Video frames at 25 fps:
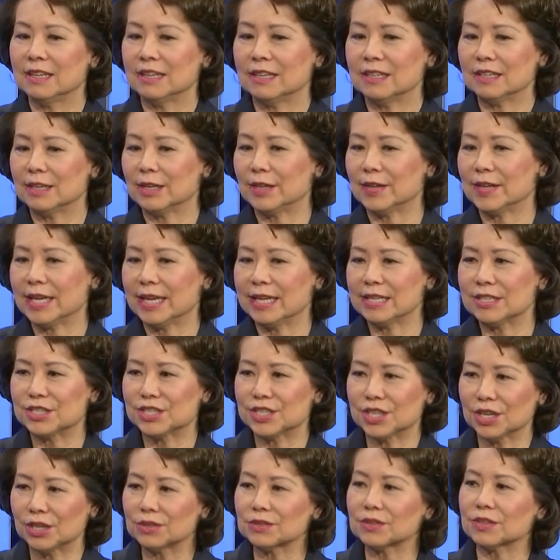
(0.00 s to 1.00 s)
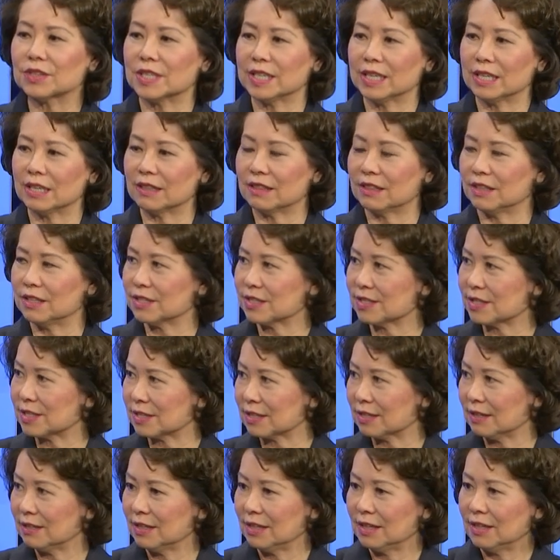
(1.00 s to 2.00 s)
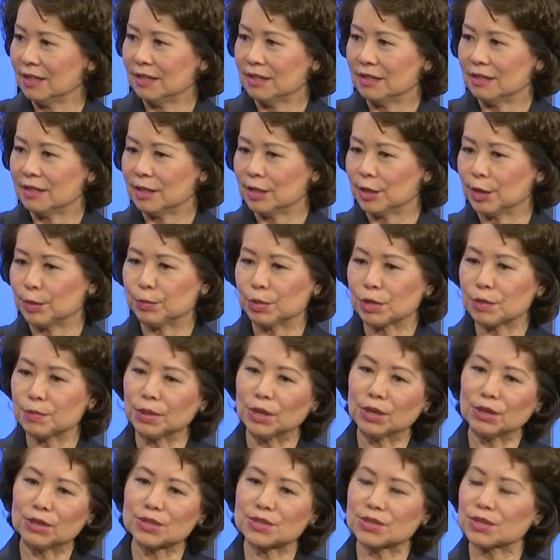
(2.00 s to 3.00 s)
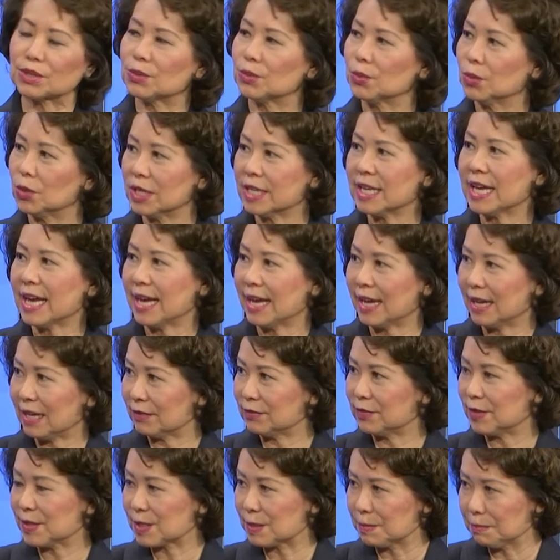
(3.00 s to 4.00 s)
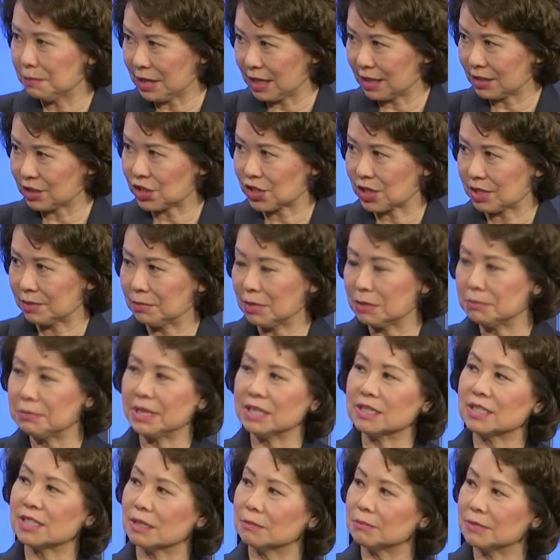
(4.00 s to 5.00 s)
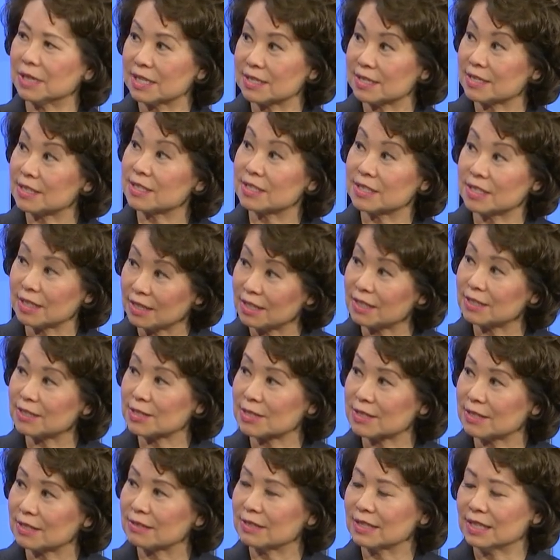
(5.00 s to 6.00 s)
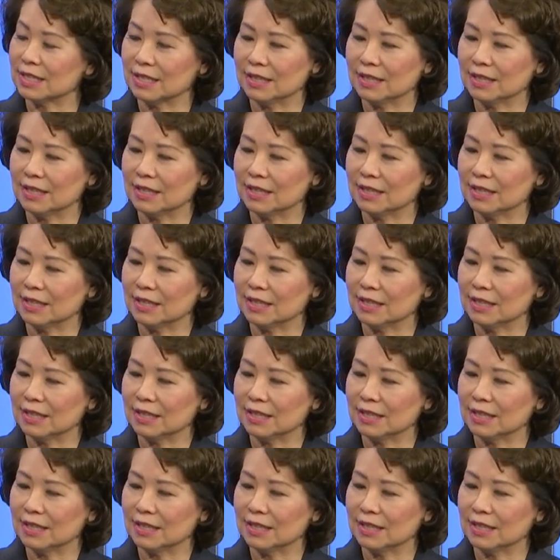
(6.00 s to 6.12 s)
uh, I don't think this uh, proposal would have as much momentum as it does.